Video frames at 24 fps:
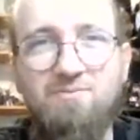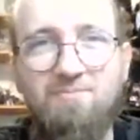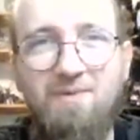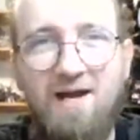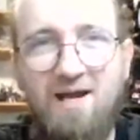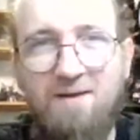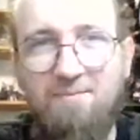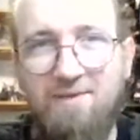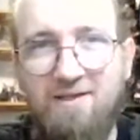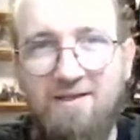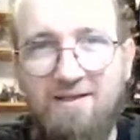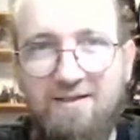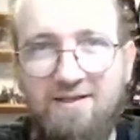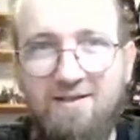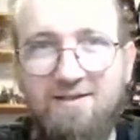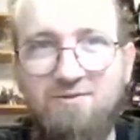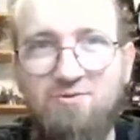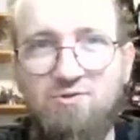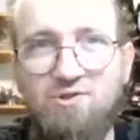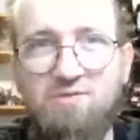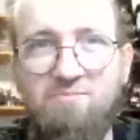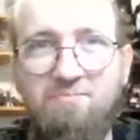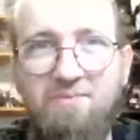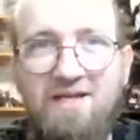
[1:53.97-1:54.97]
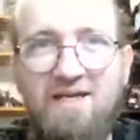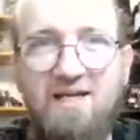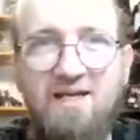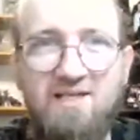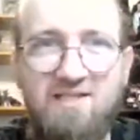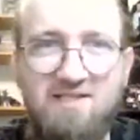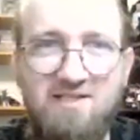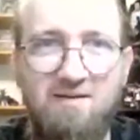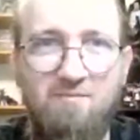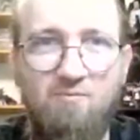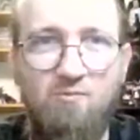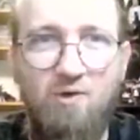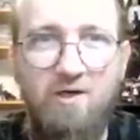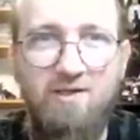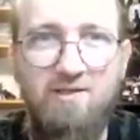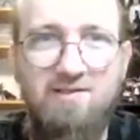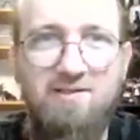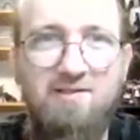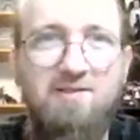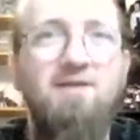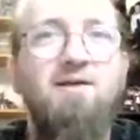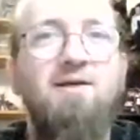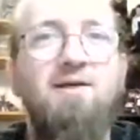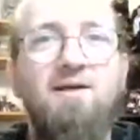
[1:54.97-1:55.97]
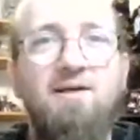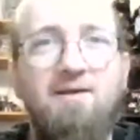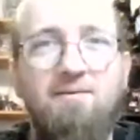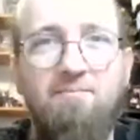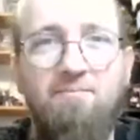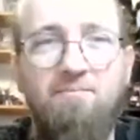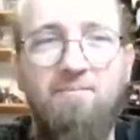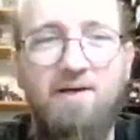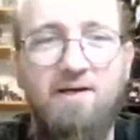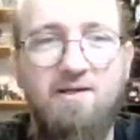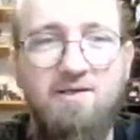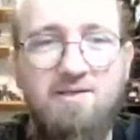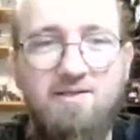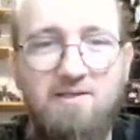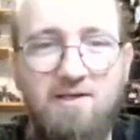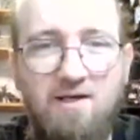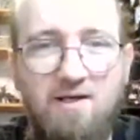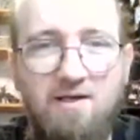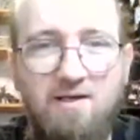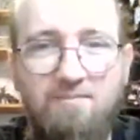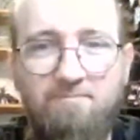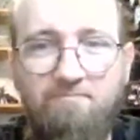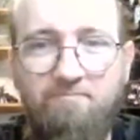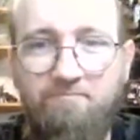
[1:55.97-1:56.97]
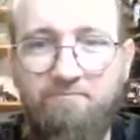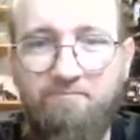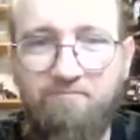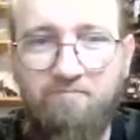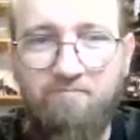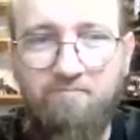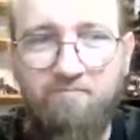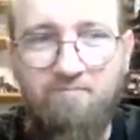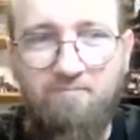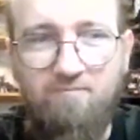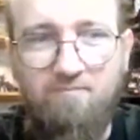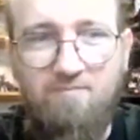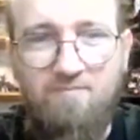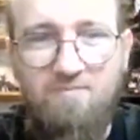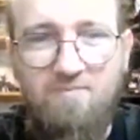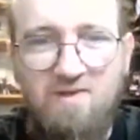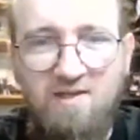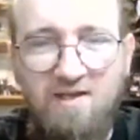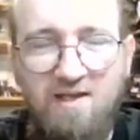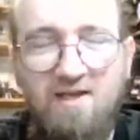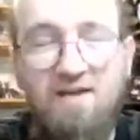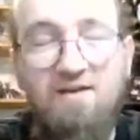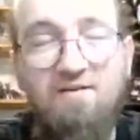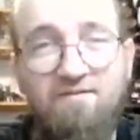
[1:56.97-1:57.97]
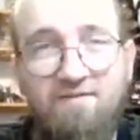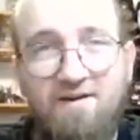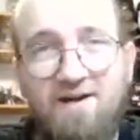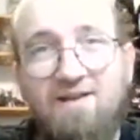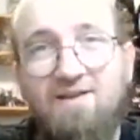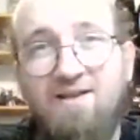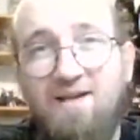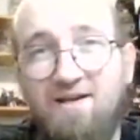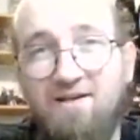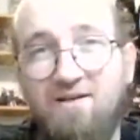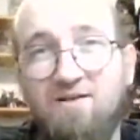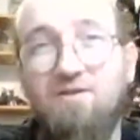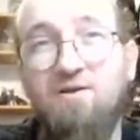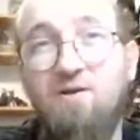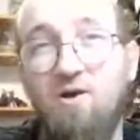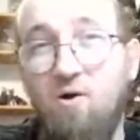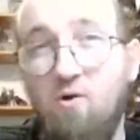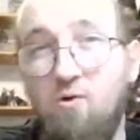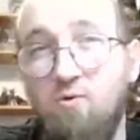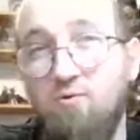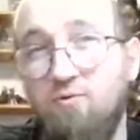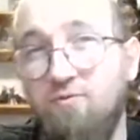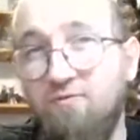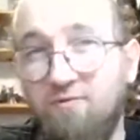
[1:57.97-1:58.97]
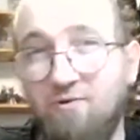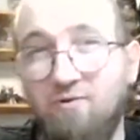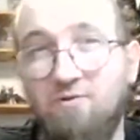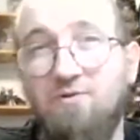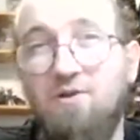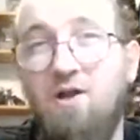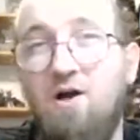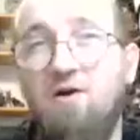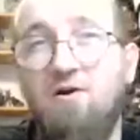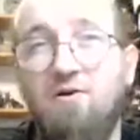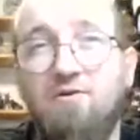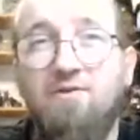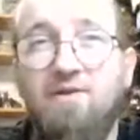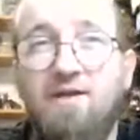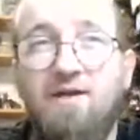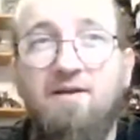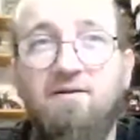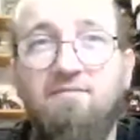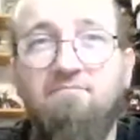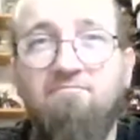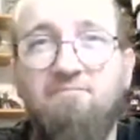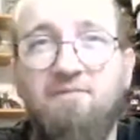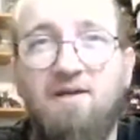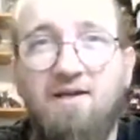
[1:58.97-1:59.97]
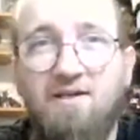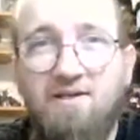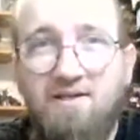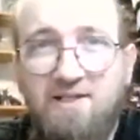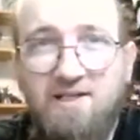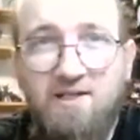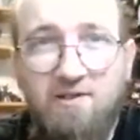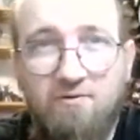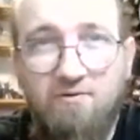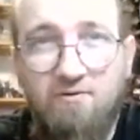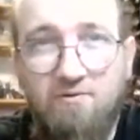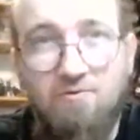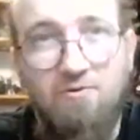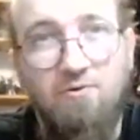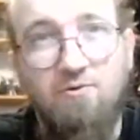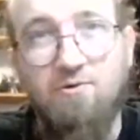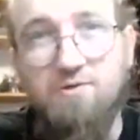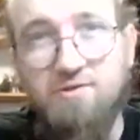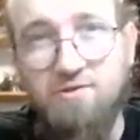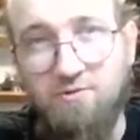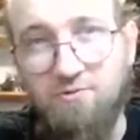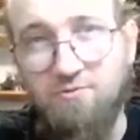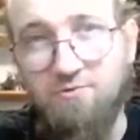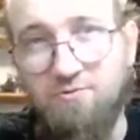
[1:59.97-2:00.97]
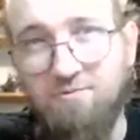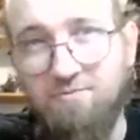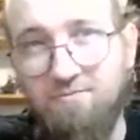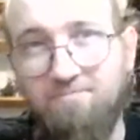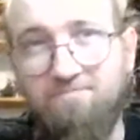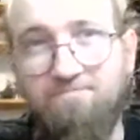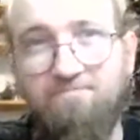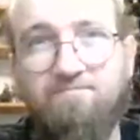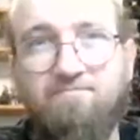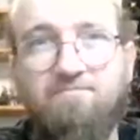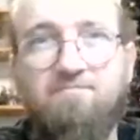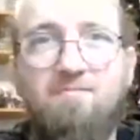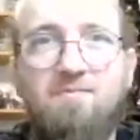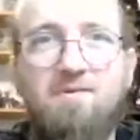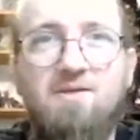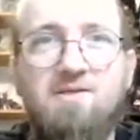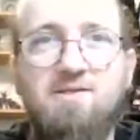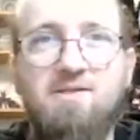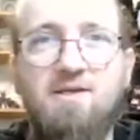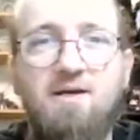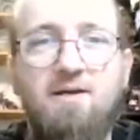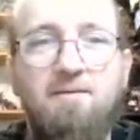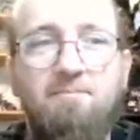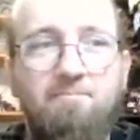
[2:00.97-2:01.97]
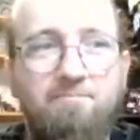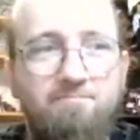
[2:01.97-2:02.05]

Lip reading: my ability to speak somewhat. But if I let it go for longer than a year or two, say.